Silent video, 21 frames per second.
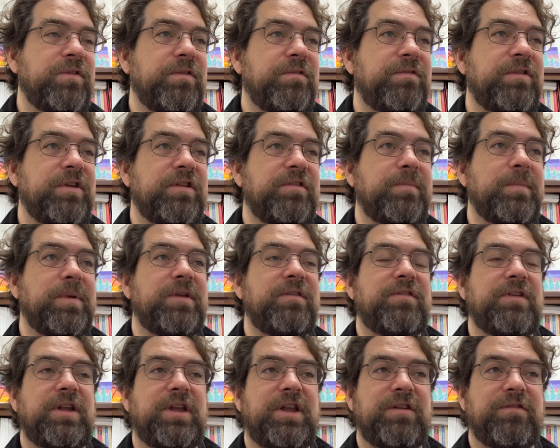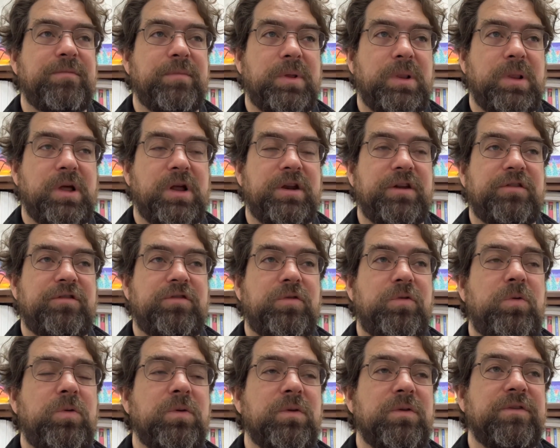of 6 months, I give them a lot of
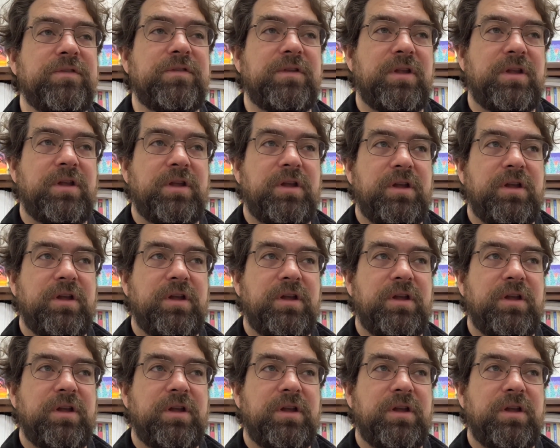tools